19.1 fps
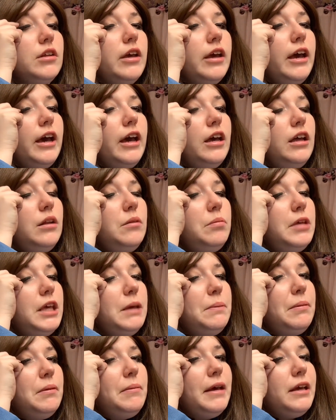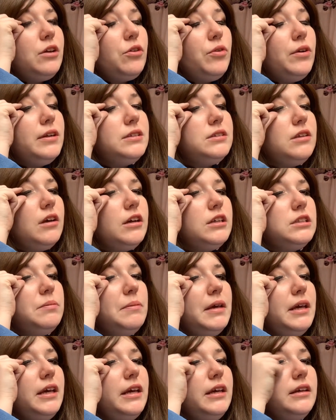And people might criticize
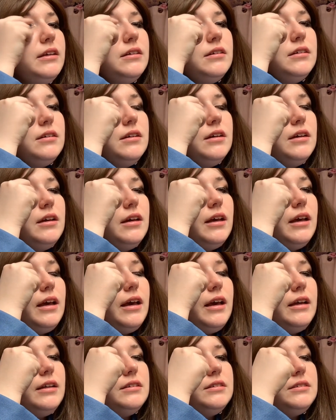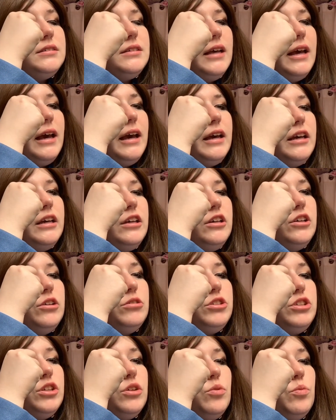me and say you
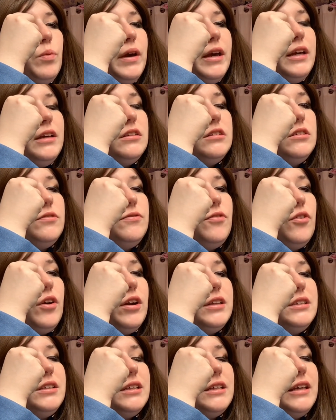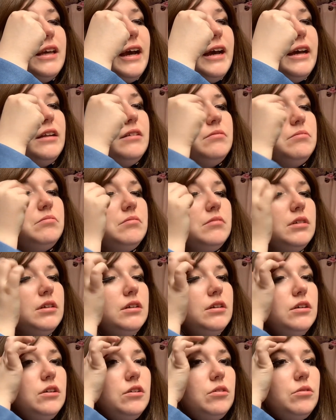should wait for it to get,
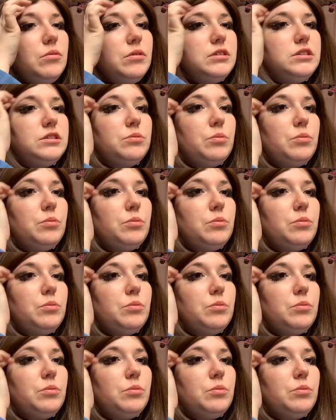what's the